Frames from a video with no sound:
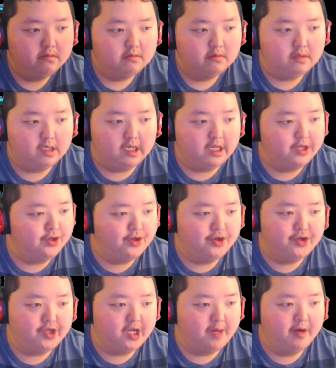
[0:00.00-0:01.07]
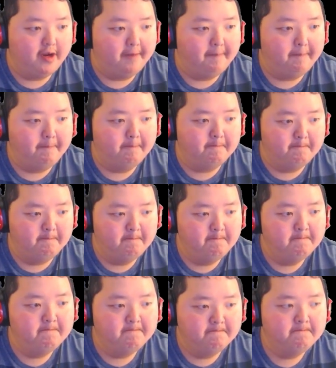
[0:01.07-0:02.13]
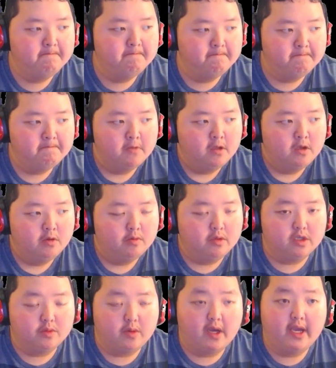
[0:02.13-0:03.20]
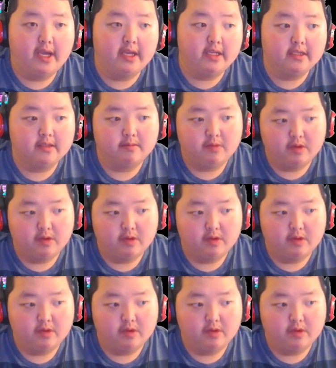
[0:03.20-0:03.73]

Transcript: job. You didn't do your job right. Mm-hmm. Which is why I need some new